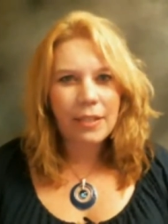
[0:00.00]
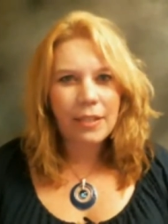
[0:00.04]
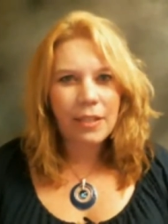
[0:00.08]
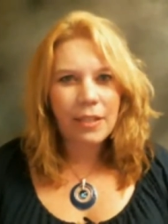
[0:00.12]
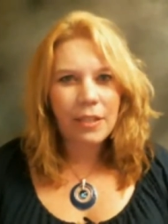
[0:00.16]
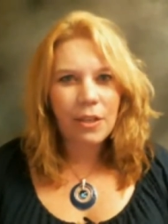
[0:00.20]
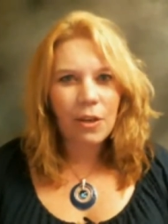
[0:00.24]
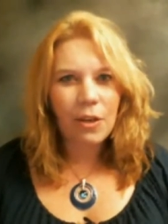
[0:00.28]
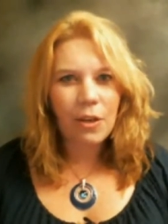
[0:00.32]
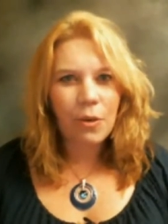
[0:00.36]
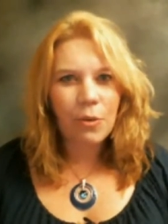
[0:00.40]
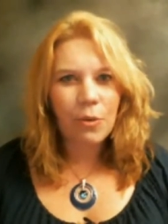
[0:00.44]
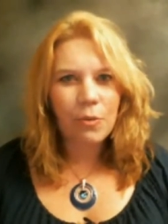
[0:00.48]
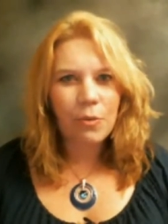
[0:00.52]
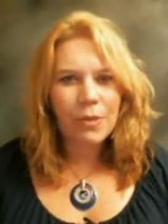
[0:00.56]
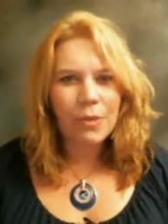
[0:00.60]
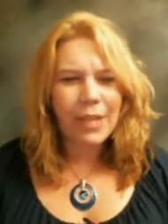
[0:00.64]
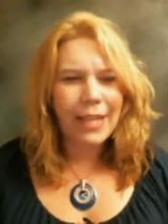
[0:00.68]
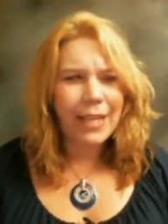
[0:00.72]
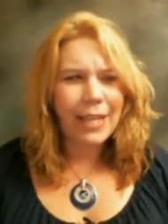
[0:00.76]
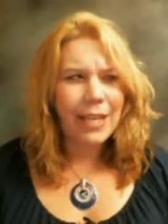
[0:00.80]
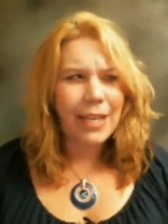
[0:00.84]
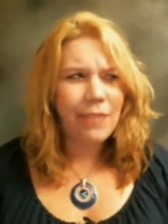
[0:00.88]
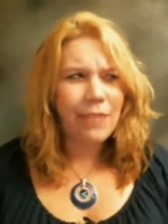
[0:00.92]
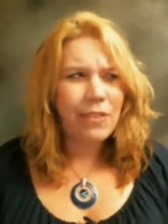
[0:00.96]
You know,
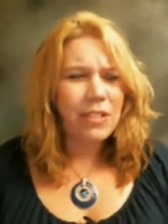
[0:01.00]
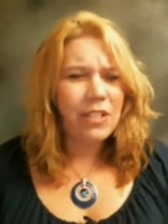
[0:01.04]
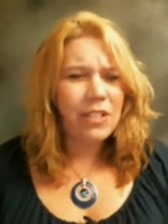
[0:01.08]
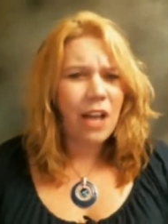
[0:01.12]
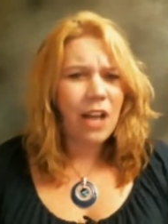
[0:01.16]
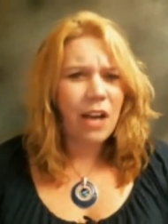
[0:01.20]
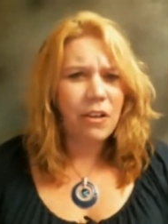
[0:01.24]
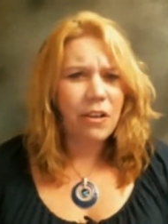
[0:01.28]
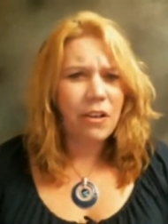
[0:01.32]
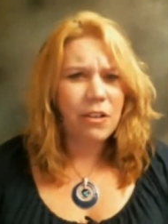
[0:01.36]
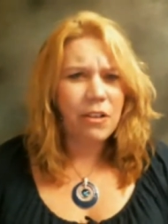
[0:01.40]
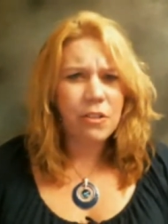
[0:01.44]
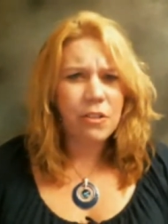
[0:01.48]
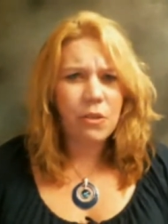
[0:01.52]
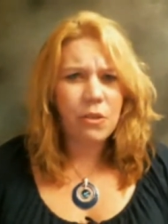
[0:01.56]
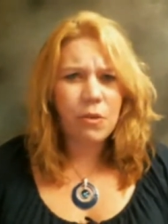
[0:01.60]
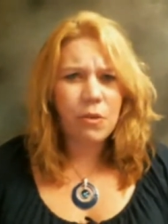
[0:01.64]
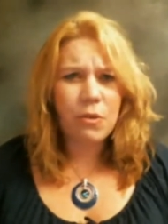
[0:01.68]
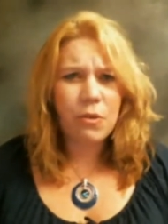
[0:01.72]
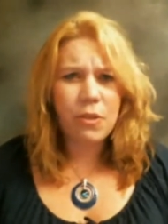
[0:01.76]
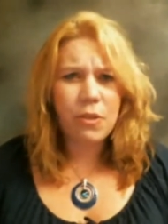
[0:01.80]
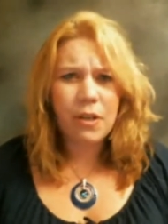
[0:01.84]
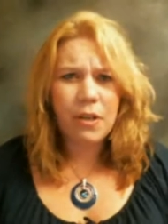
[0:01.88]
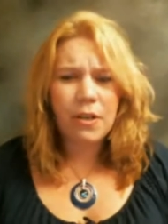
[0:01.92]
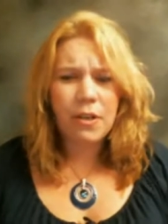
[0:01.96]
like even doctors.
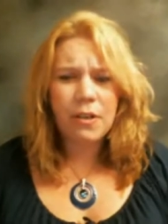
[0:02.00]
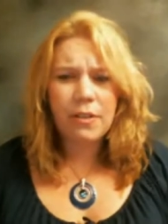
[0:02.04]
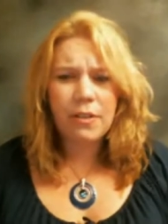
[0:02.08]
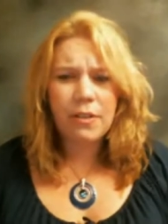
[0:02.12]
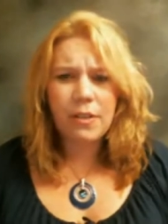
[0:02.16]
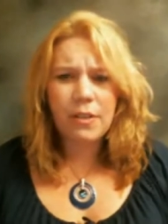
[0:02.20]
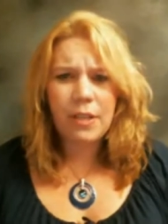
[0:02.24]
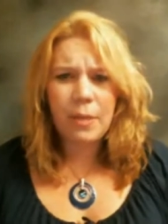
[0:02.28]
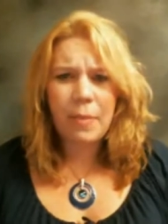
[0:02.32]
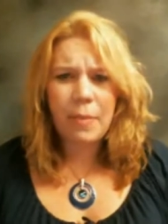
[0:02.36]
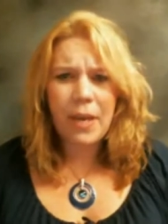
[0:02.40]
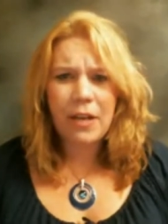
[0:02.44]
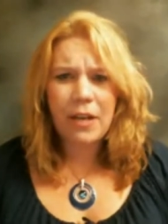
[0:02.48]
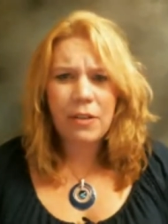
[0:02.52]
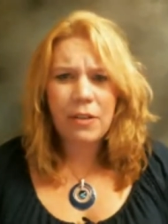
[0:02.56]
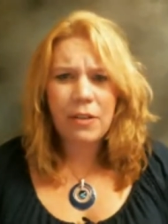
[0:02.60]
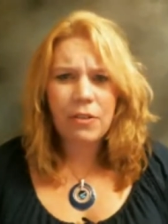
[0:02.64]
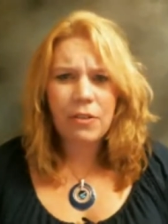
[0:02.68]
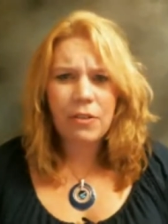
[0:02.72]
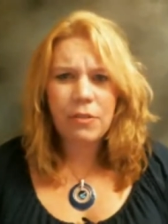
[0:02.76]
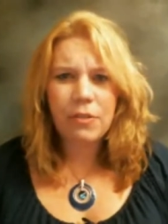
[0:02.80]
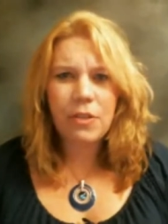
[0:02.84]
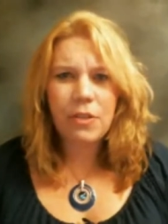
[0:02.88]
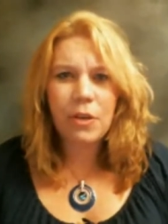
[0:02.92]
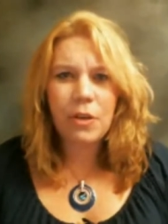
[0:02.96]
Oh, they're
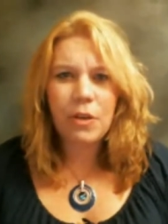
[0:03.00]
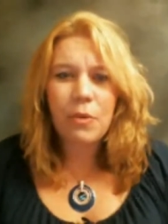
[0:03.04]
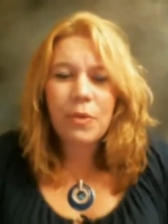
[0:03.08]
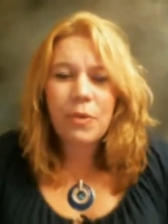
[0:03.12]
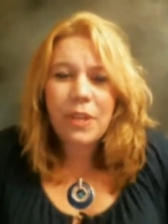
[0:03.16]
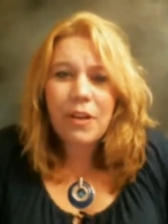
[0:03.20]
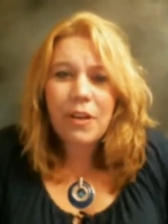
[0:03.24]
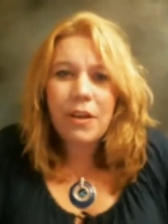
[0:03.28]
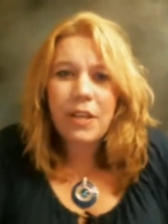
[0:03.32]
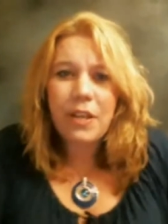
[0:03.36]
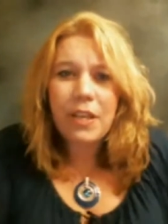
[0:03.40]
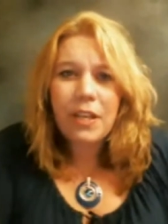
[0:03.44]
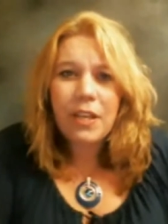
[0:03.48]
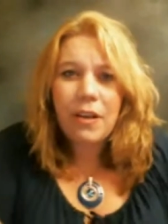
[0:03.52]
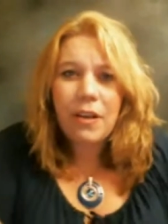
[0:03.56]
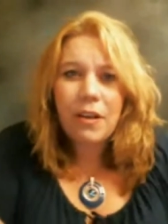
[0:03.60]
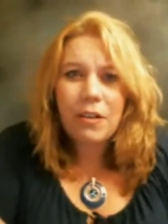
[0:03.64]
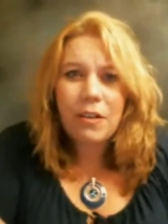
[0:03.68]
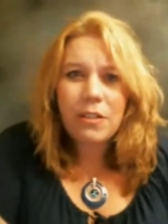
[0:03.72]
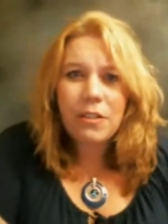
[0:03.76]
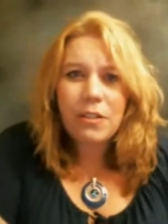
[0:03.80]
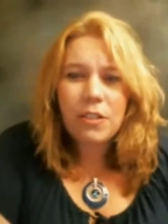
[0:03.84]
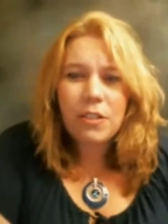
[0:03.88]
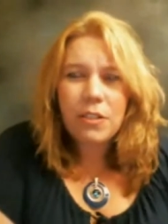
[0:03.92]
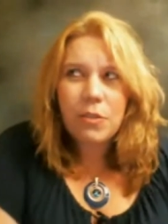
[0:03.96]
medical. No, they're
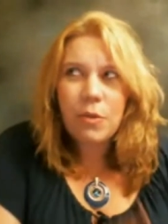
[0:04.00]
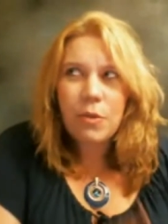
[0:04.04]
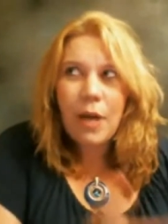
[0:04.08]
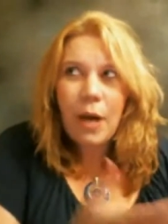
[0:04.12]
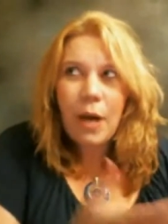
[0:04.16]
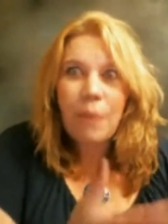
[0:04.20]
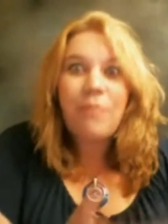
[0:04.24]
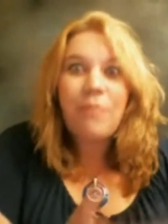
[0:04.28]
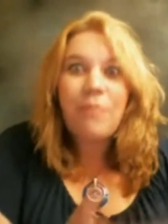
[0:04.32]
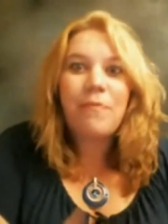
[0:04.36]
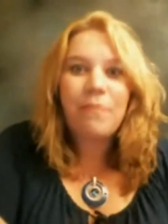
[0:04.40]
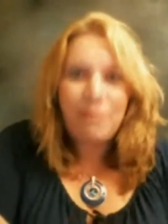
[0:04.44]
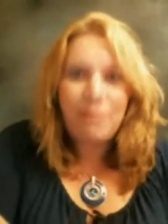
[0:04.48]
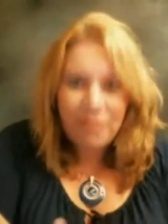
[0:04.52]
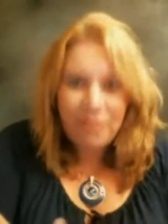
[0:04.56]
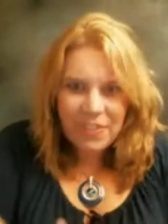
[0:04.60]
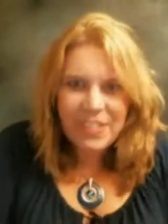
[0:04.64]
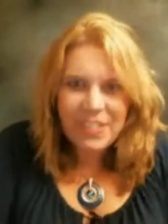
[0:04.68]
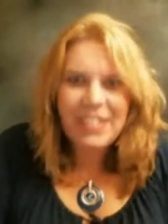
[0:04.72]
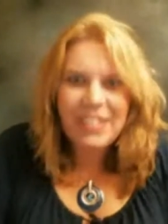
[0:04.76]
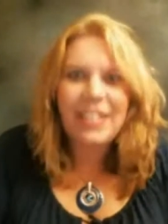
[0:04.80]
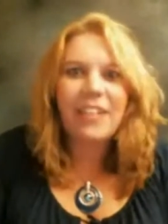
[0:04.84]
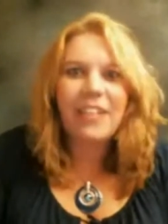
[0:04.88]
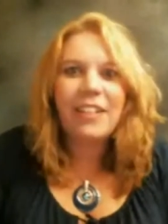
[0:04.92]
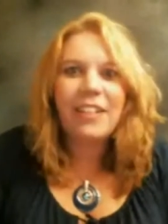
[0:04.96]
here to help
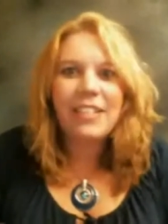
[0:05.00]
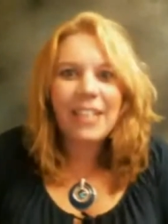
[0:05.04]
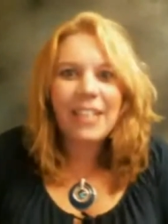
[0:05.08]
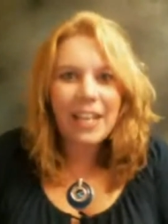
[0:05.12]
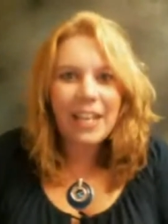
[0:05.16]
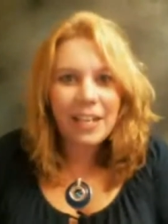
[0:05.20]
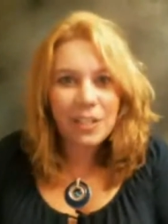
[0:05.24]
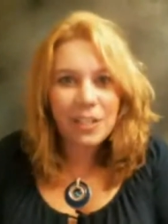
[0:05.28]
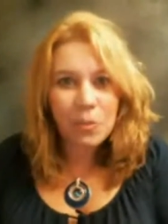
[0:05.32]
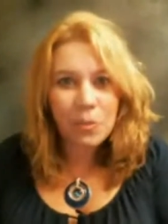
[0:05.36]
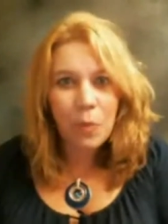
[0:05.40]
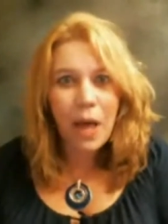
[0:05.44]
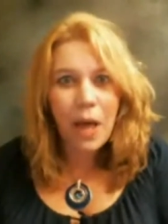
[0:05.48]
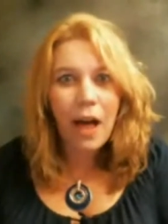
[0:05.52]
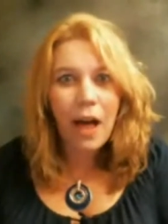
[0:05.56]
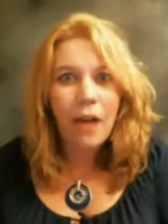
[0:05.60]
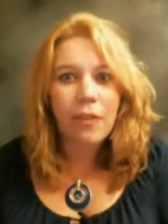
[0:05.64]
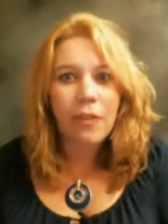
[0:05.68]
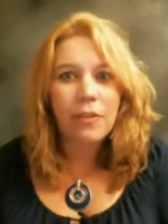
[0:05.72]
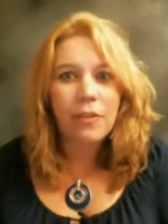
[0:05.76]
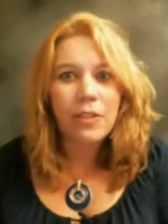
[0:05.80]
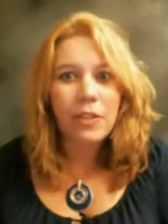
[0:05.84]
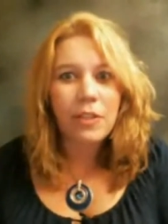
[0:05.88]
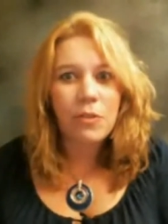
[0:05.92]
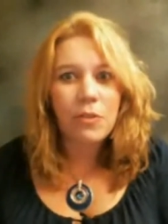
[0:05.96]
facilitate as
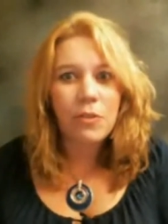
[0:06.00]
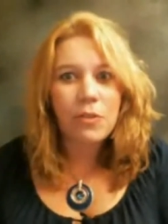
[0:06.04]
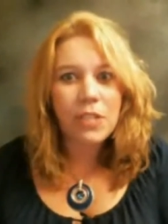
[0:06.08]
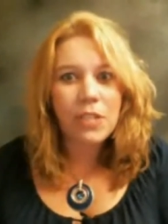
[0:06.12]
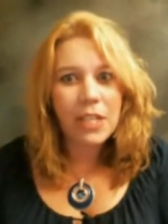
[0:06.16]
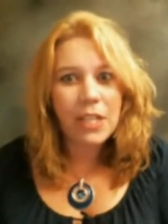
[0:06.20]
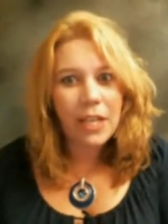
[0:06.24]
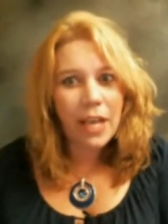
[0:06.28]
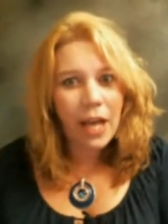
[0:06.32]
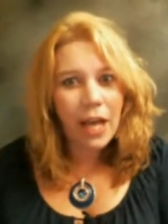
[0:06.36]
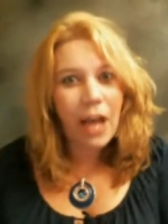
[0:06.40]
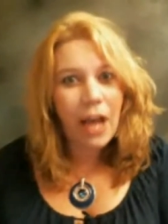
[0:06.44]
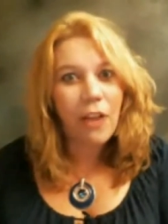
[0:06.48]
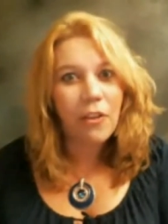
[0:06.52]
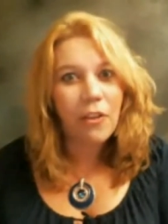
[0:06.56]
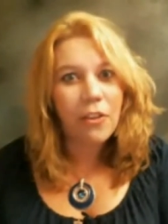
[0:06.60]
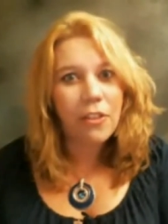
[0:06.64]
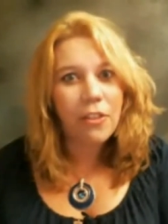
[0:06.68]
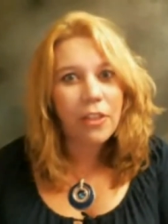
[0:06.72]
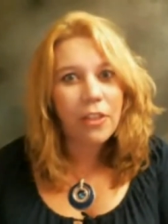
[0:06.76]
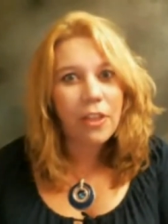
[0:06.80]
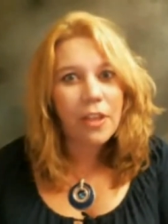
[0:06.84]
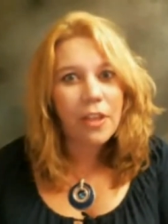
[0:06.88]
well. You to health.